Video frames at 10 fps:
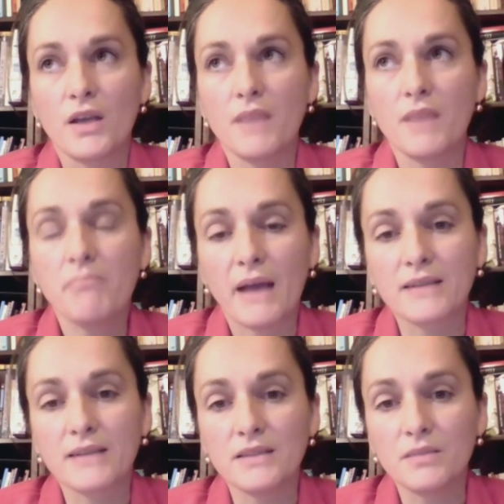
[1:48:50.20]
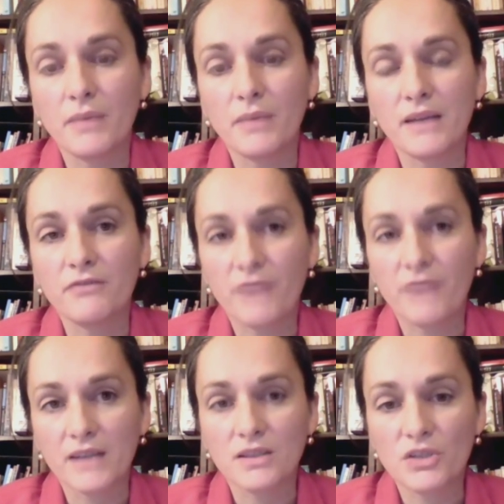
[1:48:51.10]
impacted by the
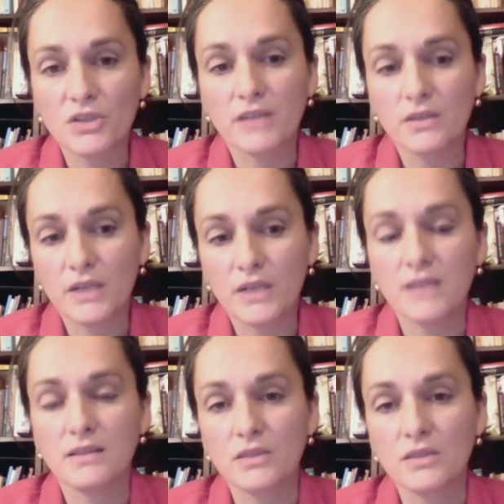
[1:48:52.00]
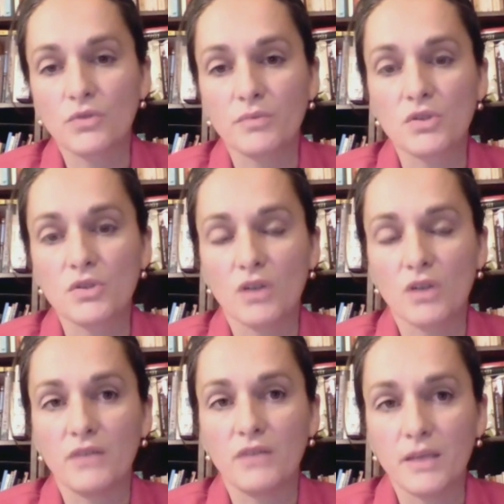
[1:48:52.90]
fact that gender is a description
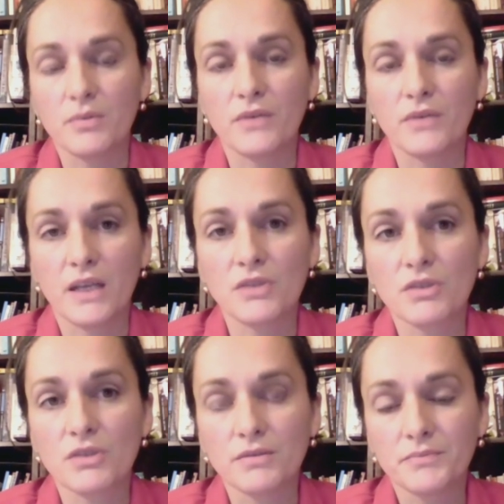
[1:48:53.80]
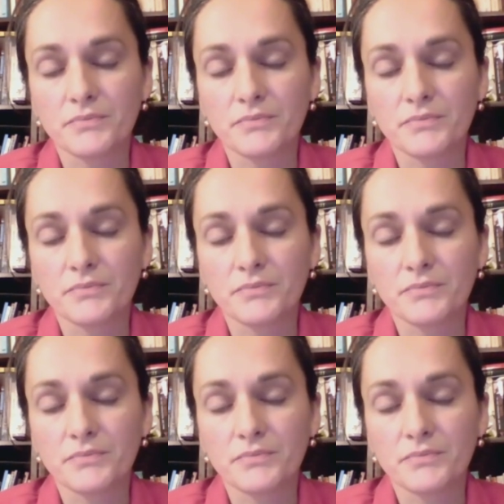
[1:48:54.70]
of a labor relation.